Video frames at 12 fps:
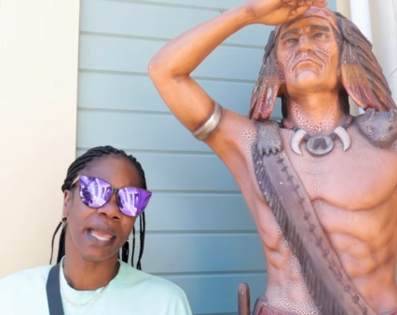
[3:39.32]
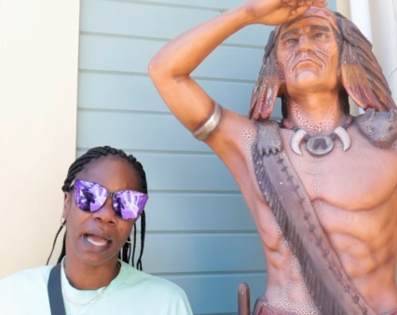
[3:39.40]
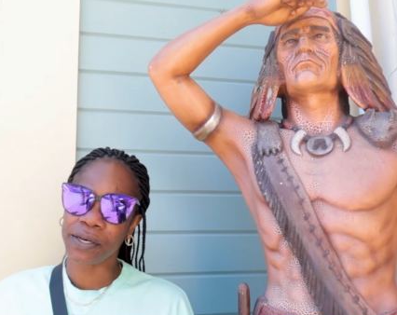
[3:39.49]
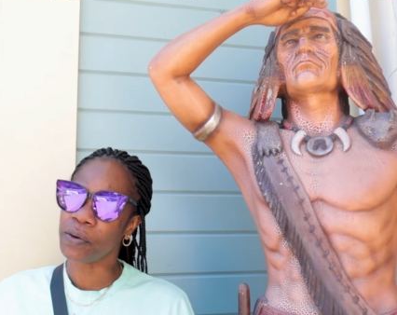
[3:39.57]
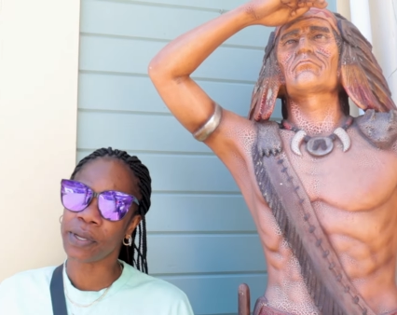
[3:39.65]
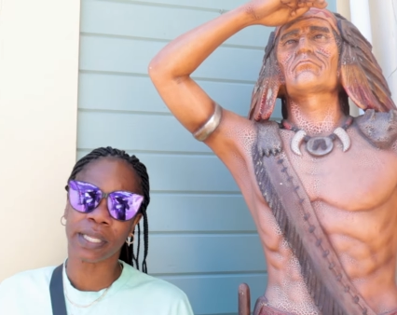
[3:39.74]
Speaker 1: Y'all
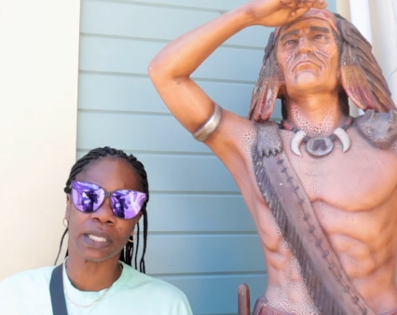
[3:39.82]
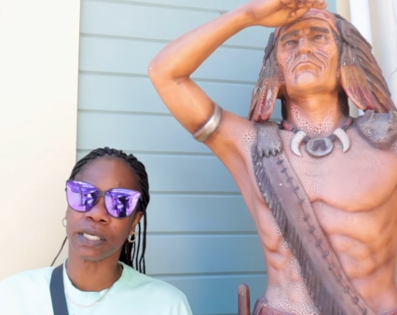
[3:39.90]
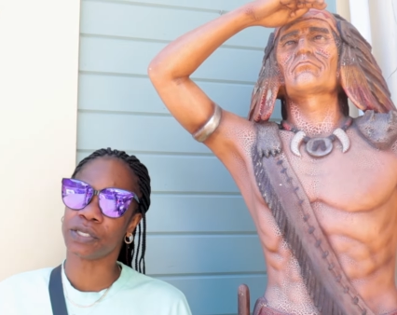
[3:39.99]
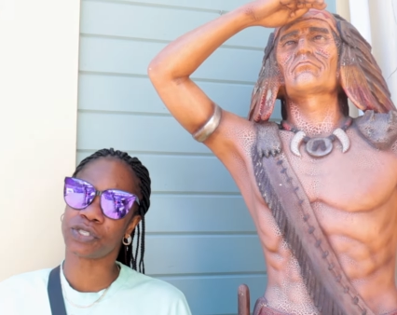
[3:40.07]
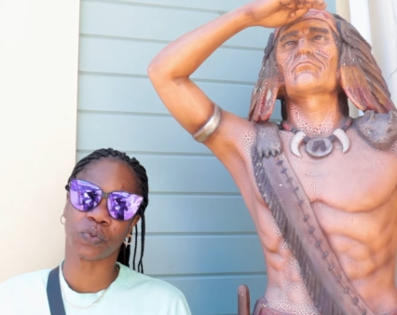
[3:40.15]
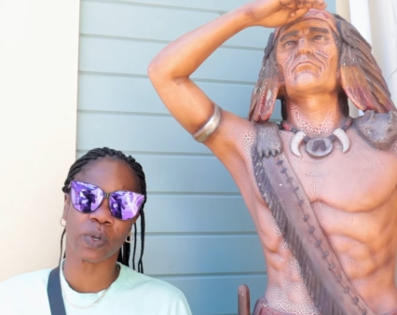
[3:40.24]
know he
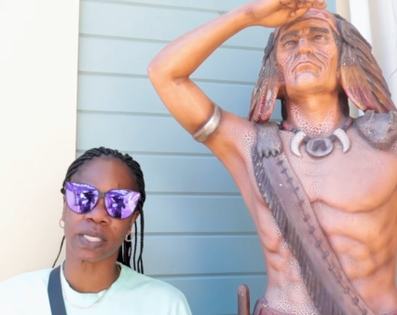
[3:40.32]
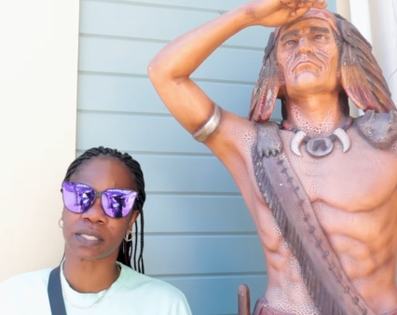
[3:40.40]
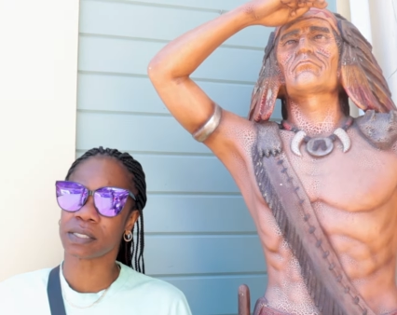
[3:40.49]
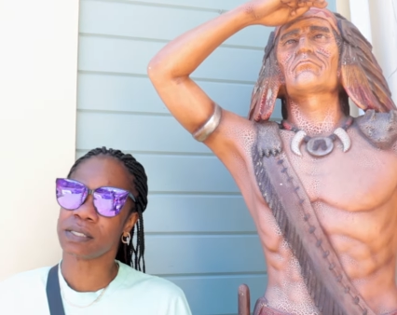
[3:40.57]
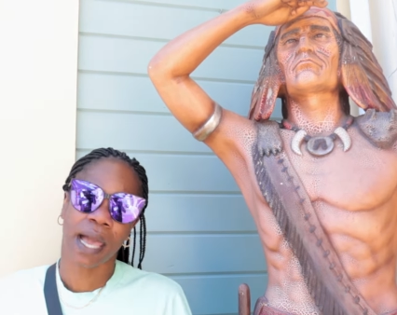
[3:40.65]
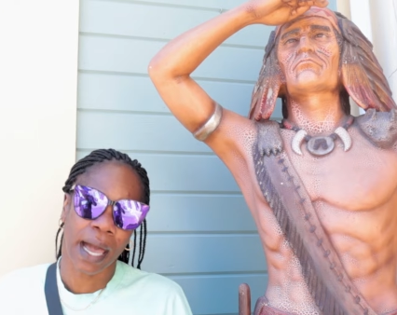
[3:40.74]
loves sweets.
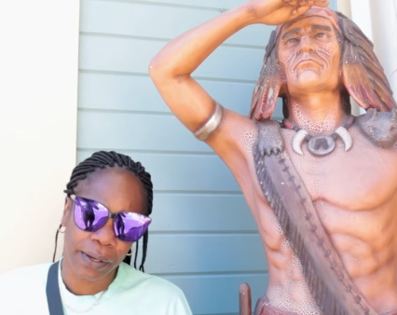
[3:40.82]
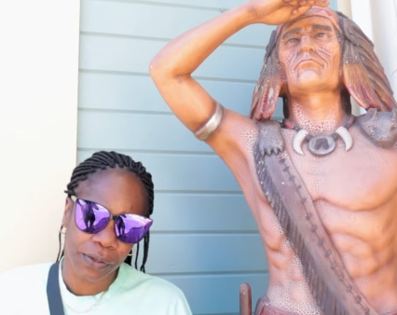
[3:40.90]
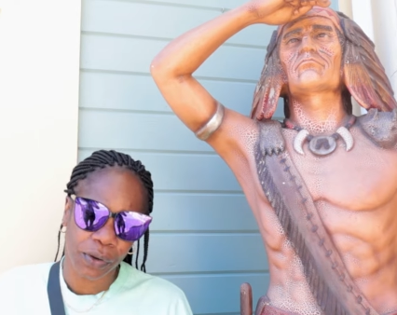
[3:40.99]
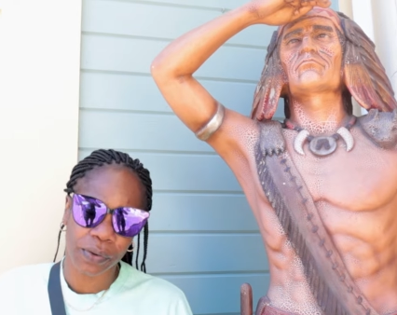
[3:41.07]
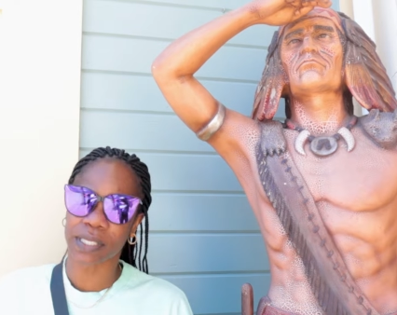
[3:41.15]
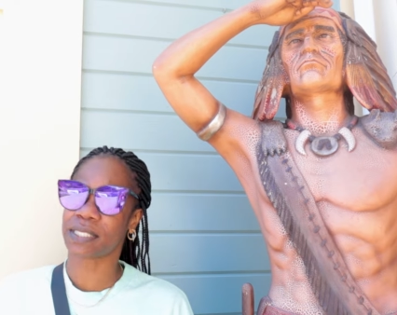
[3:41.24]
Y'all know it.